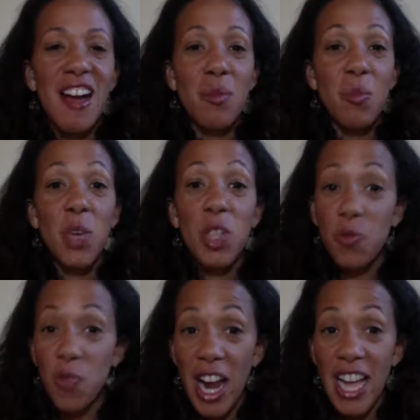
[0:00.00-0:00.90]
with
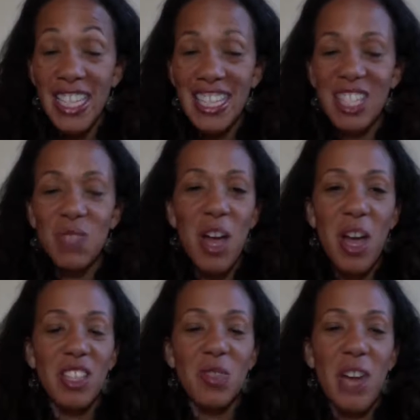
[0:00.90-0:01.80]
friends, as well
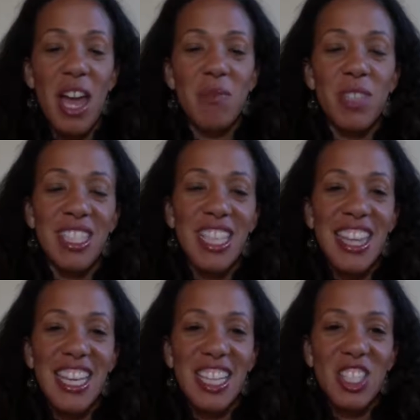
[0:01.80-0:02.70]
as when I'm just in
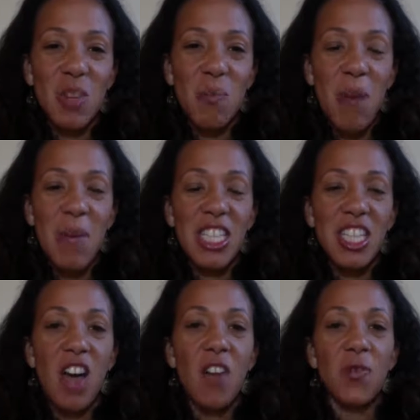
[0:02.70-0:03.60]
the kitchen by
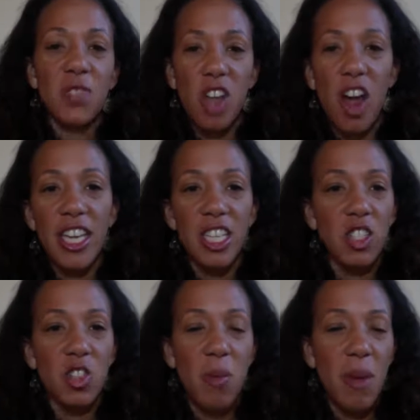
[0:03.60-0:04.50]
myself talking
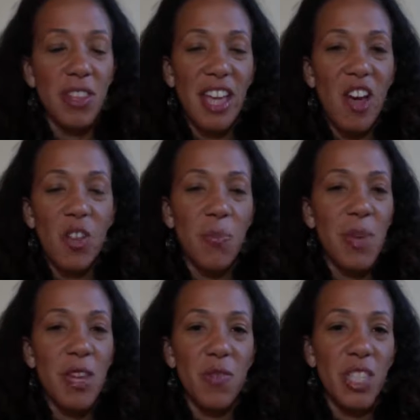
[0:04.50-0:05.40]
to you about the health
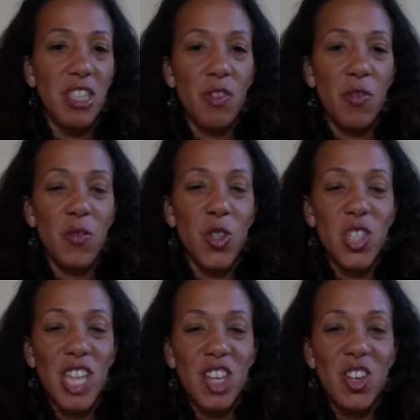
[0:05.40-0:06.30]
benefits of the foods
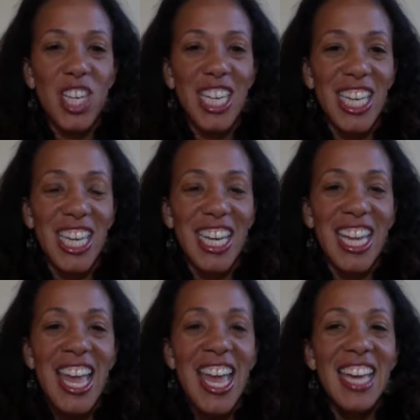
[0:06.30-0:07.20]
that you're eating.
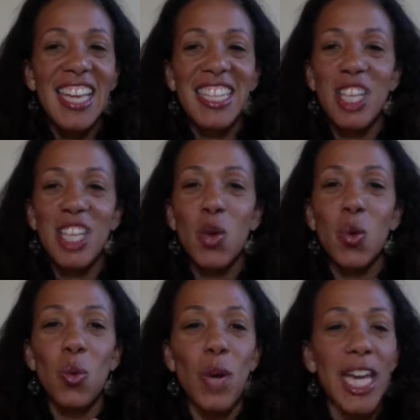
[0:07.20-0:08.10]
It's a
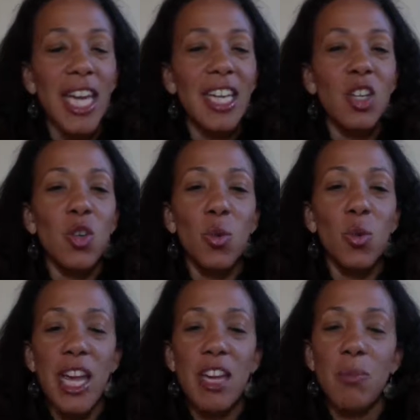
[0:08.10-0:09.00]
great,
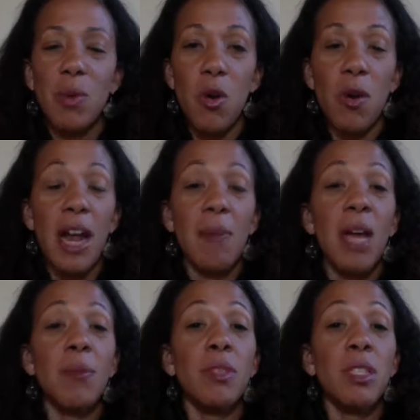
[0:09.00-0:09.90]
great program.
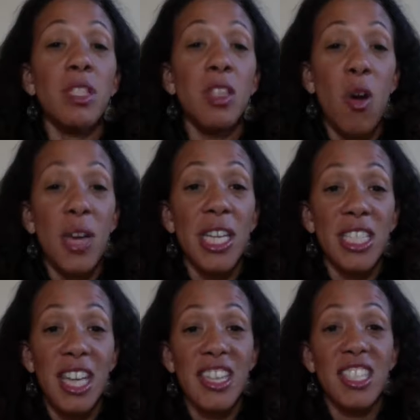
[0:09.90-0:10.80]
I'm so
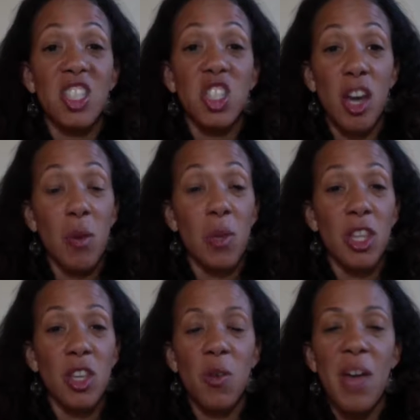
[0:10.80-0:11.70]
excited to share it with
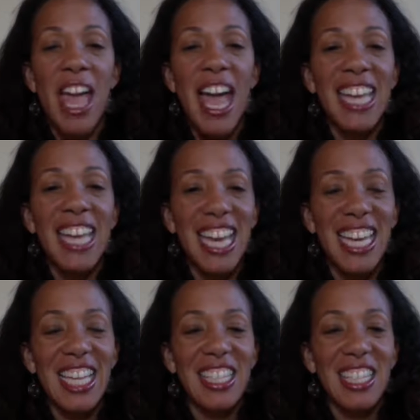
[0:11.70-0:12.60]
you. And
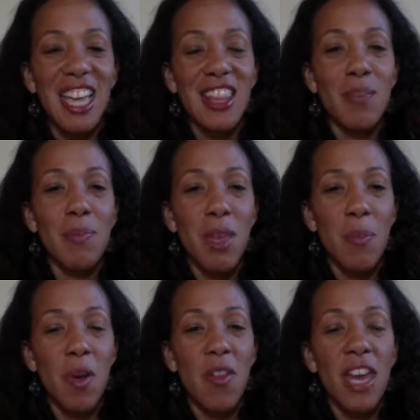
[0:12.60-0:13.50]
like I said, the
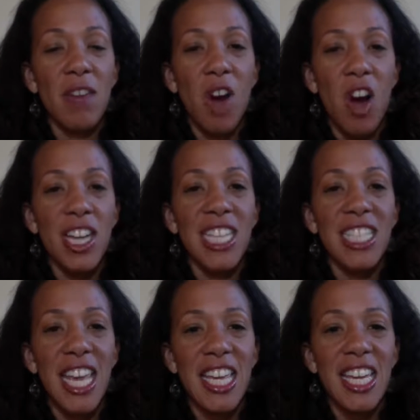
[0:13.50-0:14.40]
people that have already
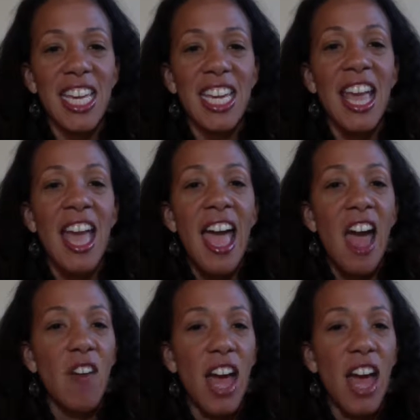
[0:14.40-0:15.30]
taken it
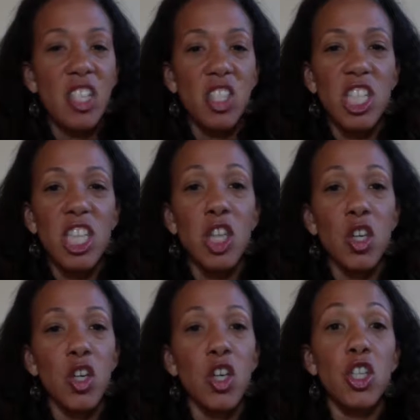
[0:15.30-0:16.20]
have actually
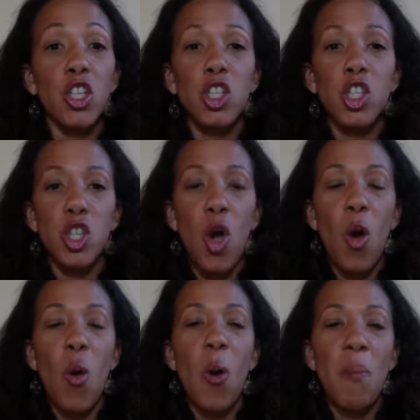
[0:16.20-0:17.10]
learned
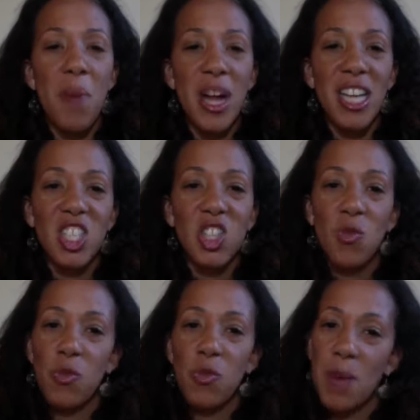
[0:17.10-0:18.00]
so much
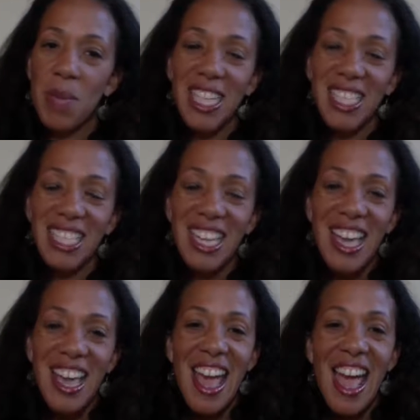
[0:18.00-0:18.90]
from it.
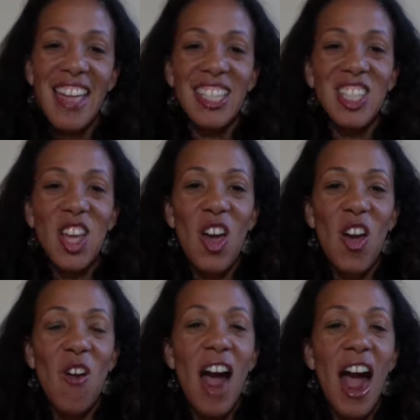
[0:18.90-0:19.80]
And
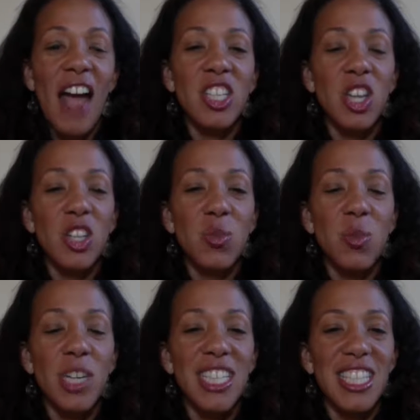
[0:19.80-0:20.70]
so I just
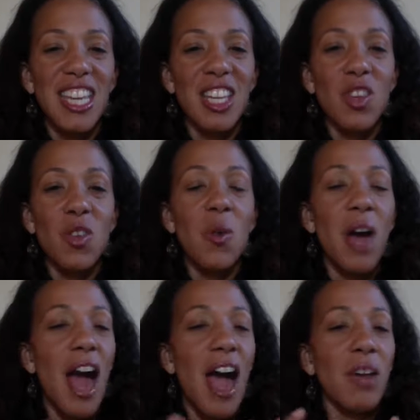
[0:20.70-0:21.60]
want to say to you,
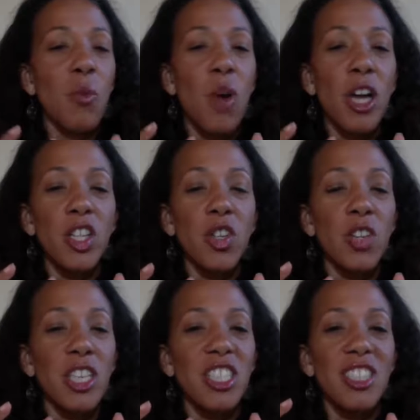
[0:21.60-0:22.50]
I want you
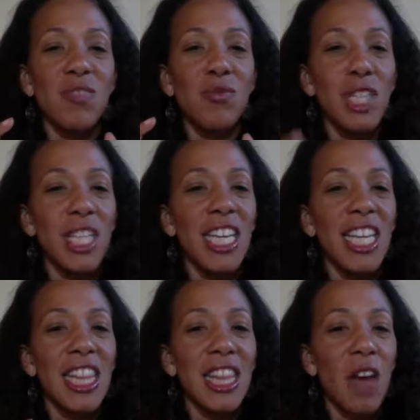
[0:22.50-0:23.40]
to just really
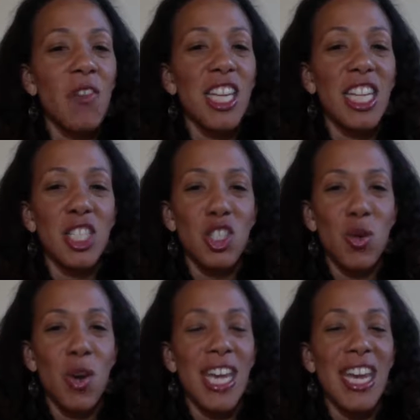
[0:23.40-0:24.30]
love it,
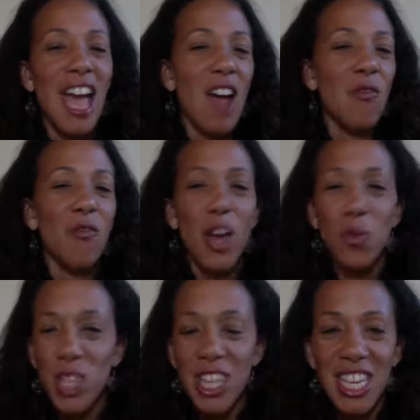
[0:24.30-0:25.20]
enjoy it, have fun
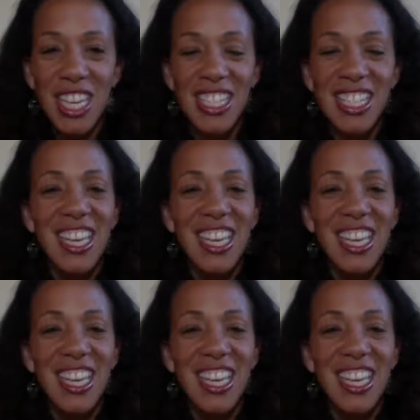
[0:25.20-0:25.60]
with it,